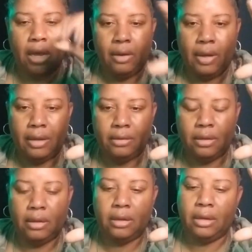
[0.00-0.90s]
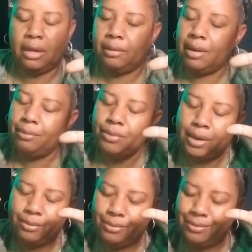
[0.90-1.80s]
Now
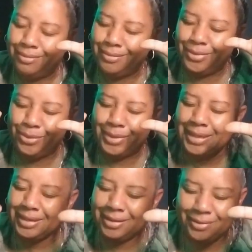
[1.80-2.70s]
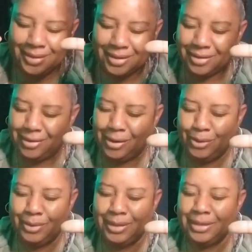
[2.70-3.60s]
I'm reading through this
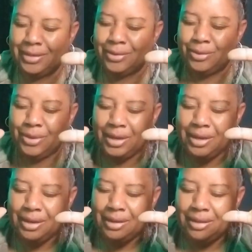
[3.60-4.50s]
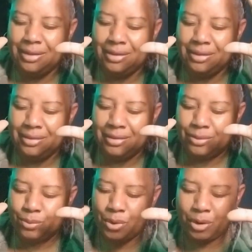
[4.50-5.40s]
slowly, so
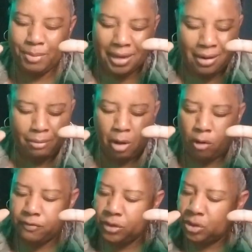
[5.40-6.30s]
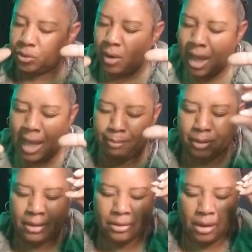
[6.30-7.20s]
this word may come off dry,
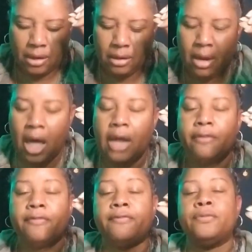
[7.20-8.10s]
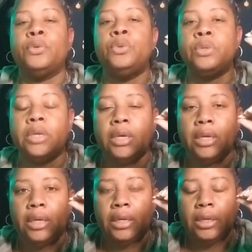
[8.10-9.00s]
but there's a lot of fruit
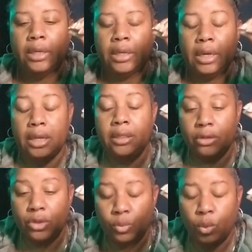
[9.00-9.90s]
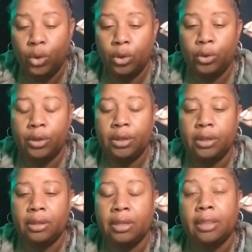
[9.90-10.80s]
in this
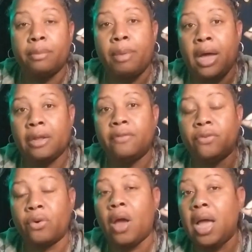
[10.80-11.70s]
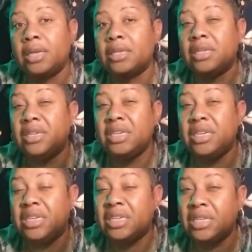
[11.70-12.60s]
word that the body of Christ
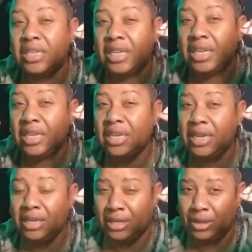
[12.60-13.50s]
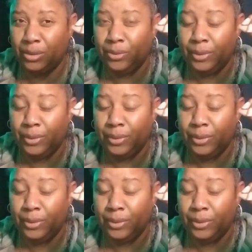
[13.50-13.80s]
need to heed